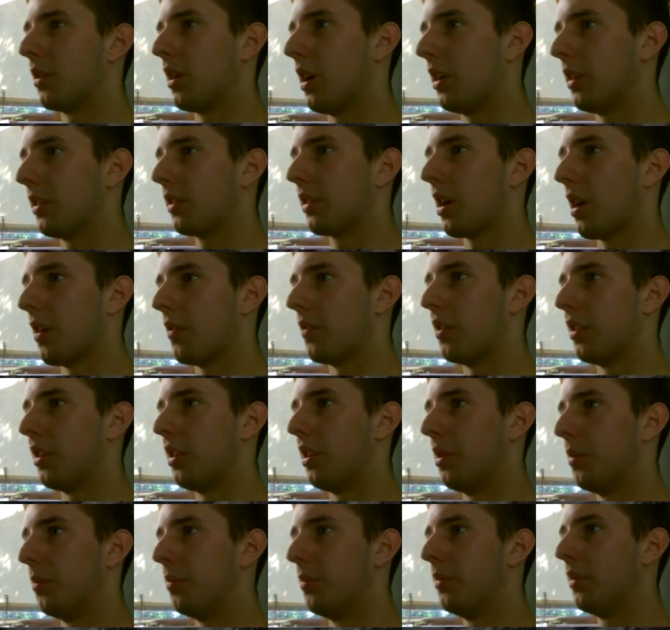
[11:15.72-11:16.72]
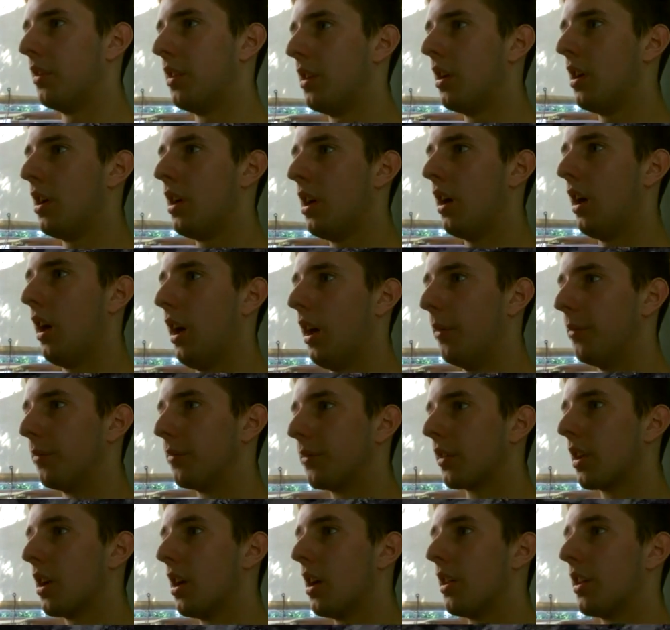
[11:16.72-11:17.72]
guys covering them.
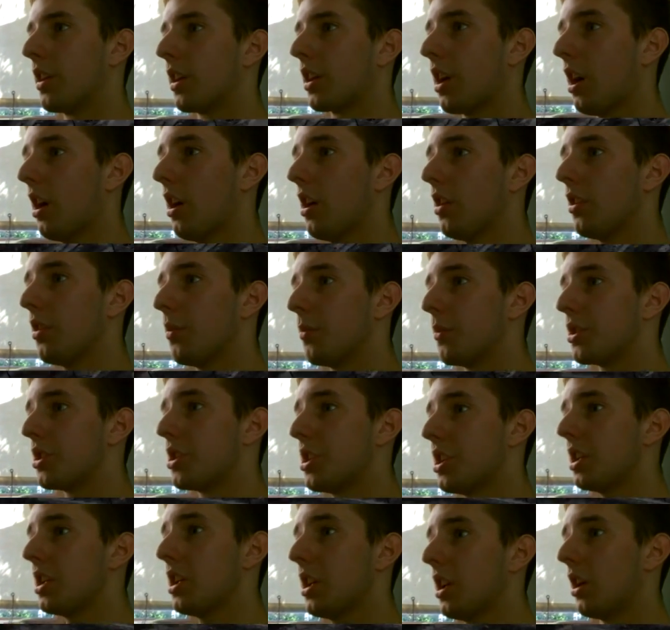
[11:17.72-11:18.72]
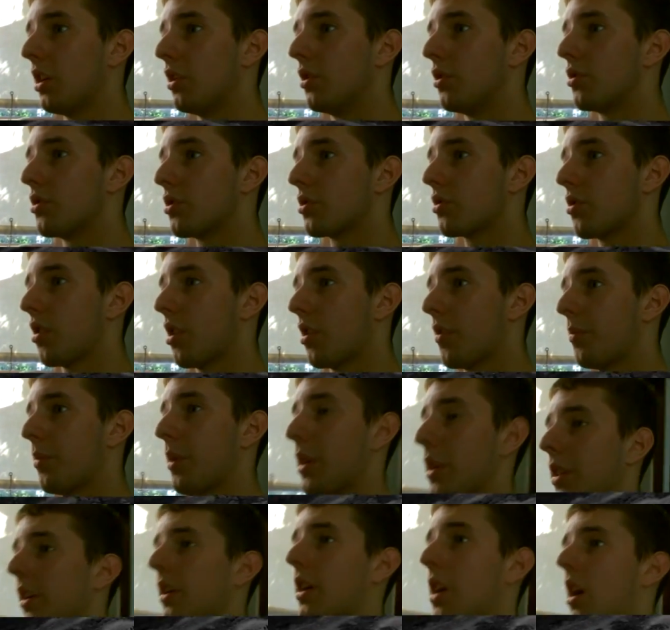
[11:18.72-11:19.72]
The guy on the machine gun who just drove
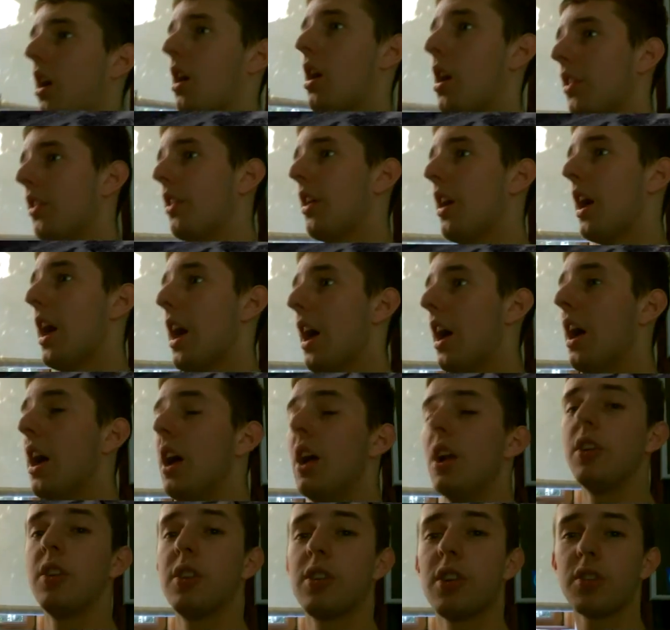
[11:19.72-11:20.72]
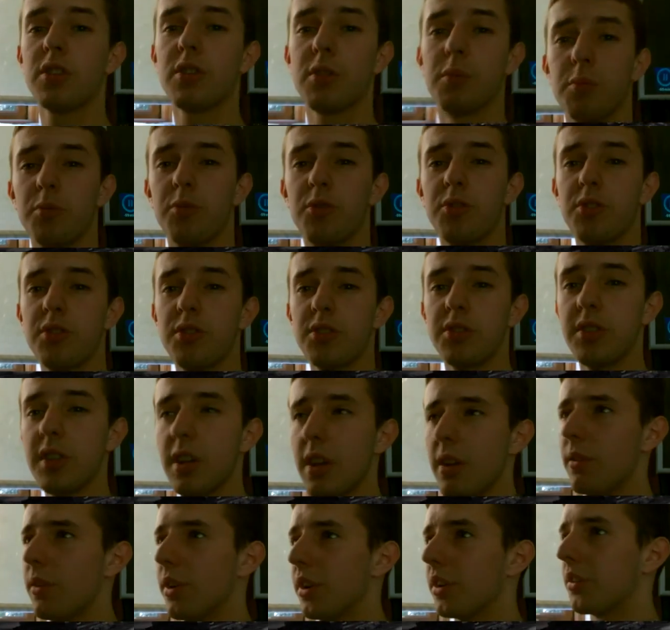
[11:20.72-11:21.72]
by the car there does some
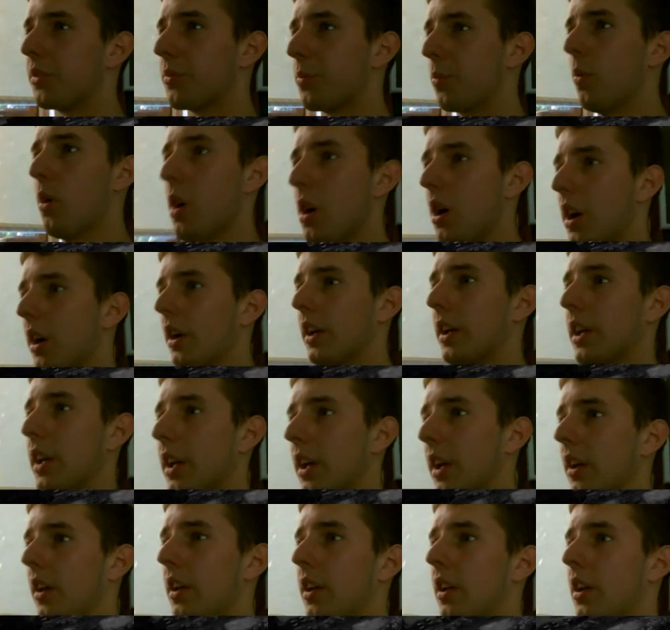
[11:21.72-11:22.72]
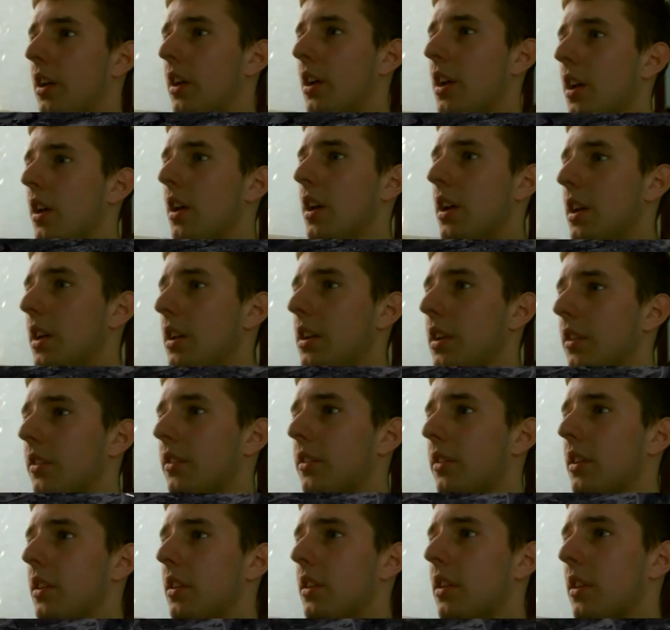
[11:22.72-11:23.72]
serious work here. He
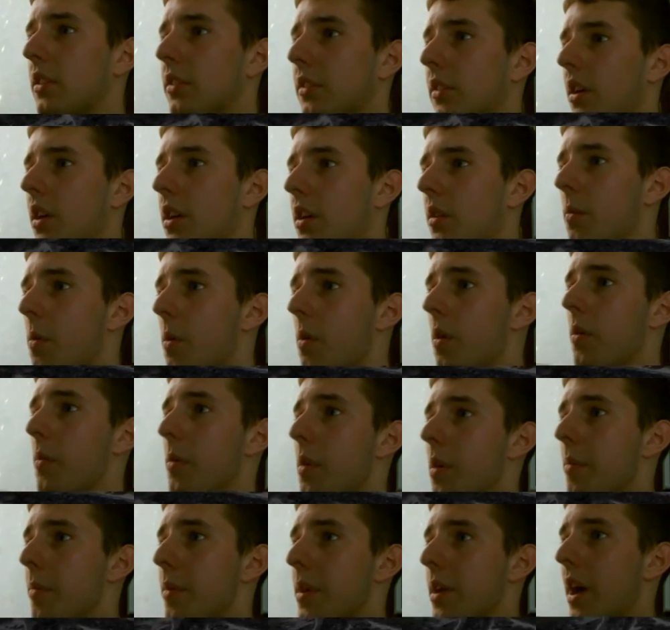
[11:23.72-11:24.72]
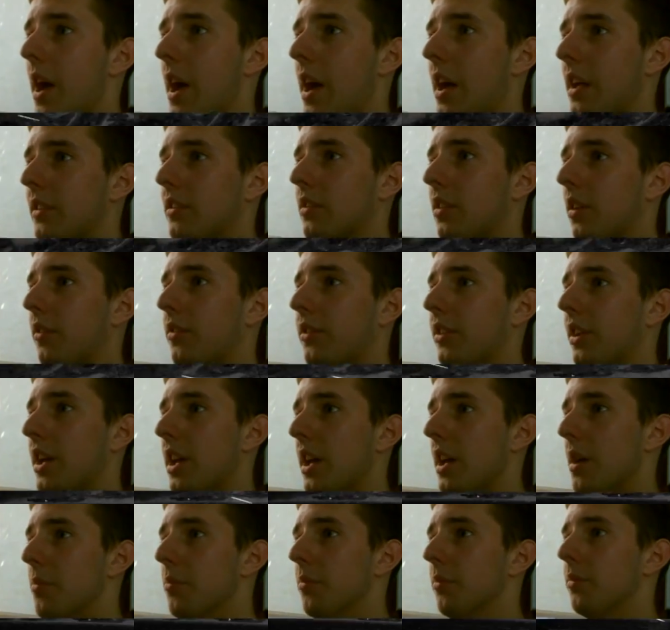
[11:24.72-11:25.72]
does. I will admit, hats off to
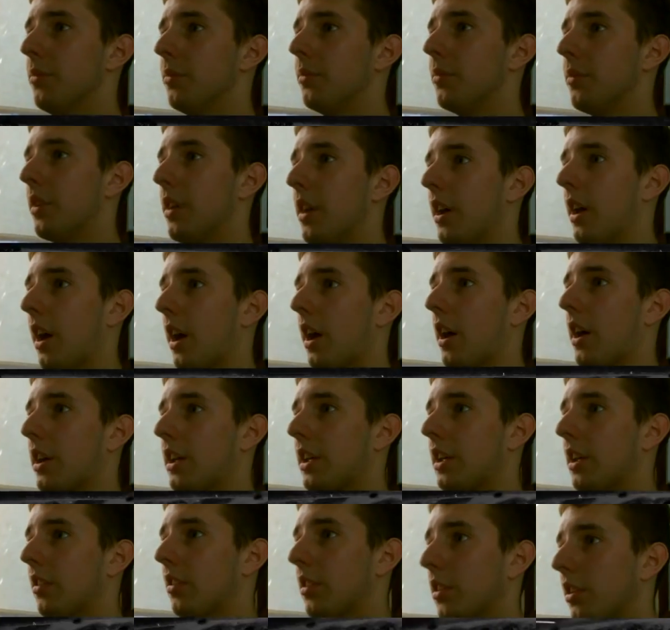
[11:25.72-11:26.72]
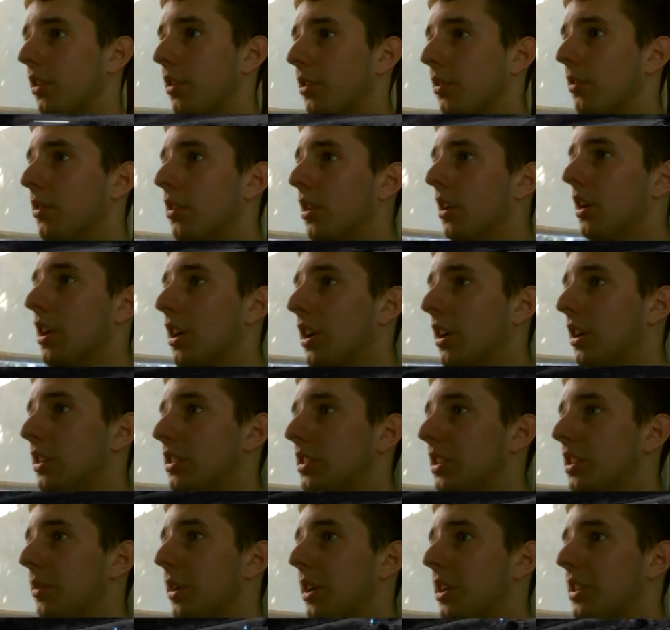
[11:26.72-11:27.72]
him. I kill you.
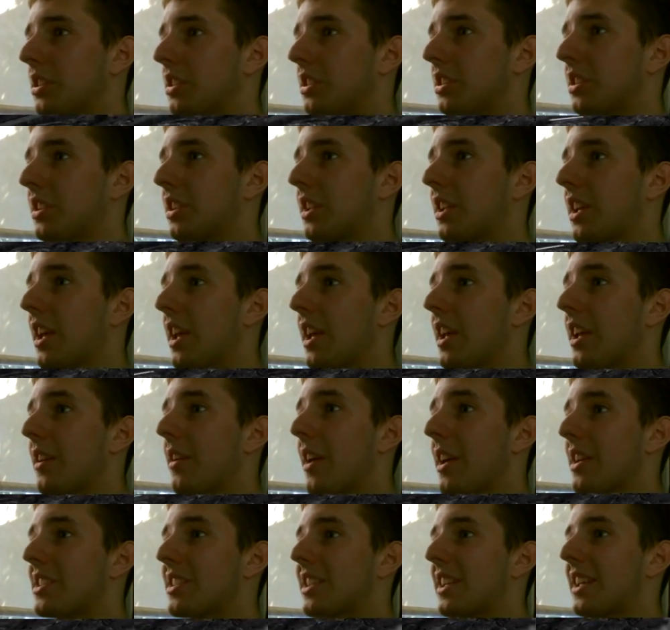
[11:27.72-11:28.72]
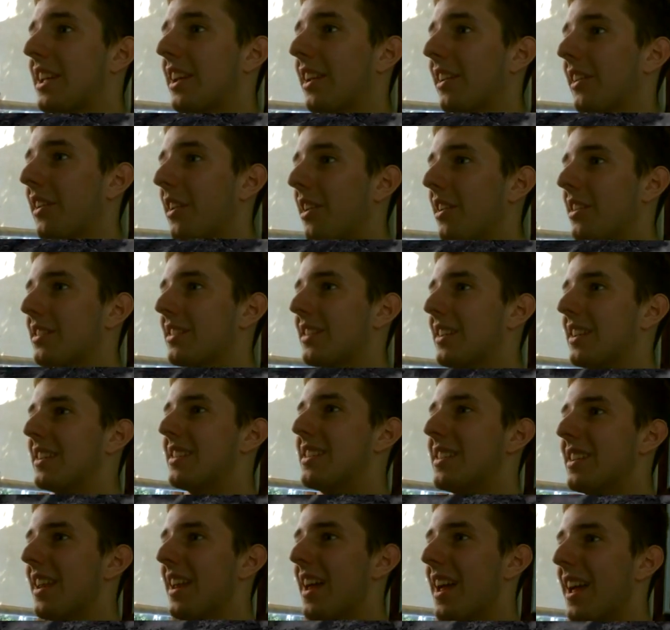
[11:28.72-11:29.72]
He managed to kill the
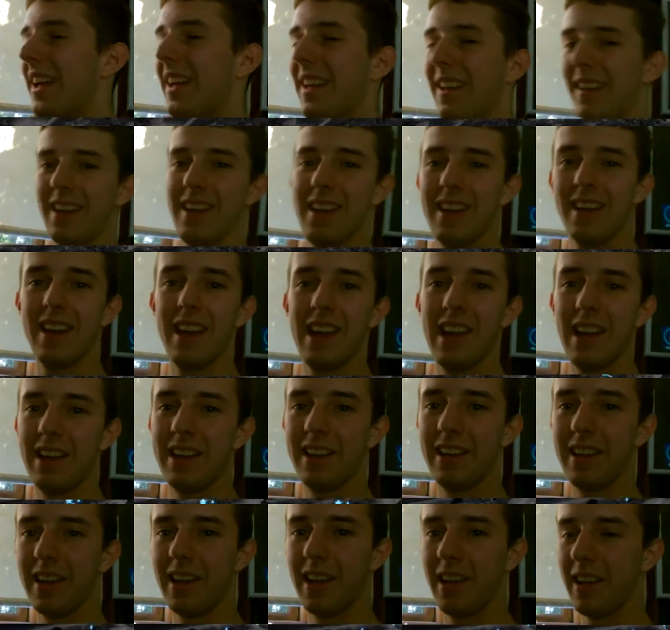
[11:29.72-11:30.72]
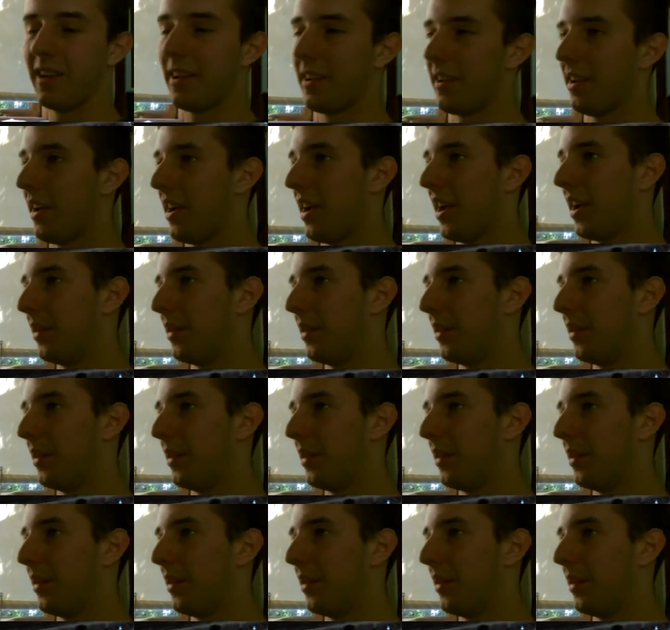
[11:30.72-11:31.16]
hostage there in the